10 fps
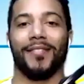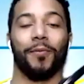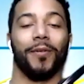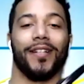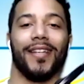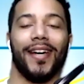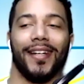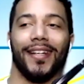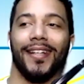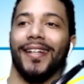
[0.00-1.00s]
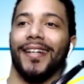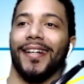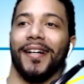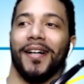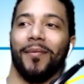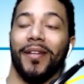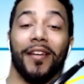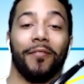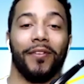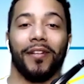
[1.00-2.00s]
super exciting, um, and
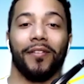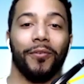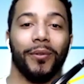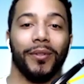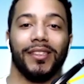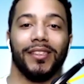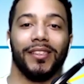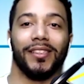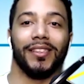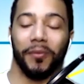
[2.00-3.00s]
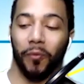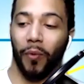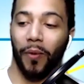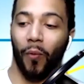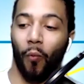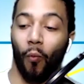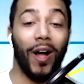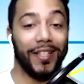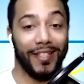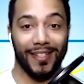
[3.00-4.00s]
definitely looking forward to to
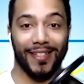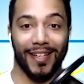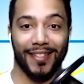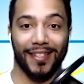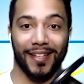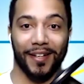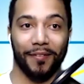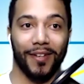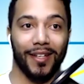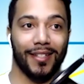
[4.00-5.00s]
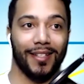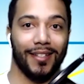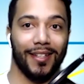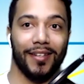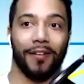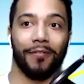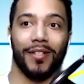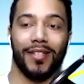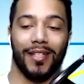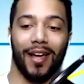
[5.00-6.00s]
watching this as this elevates, and, and definitely
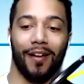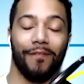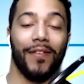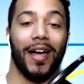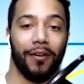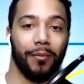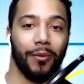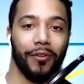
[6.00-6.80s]
see how valuable